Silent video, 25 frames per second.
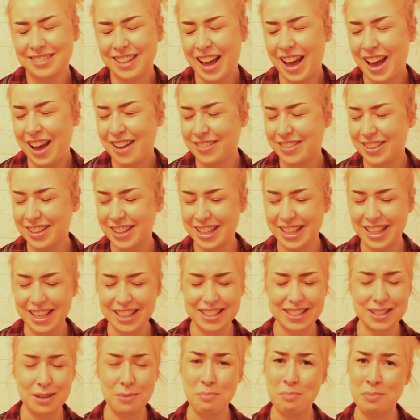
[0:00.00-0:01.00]
I'm gonna
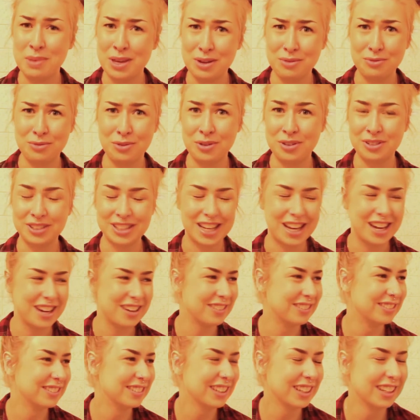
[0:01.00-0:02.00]
get some B-roll
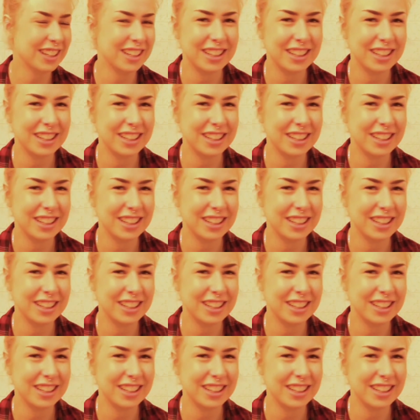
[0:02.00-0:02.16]
now.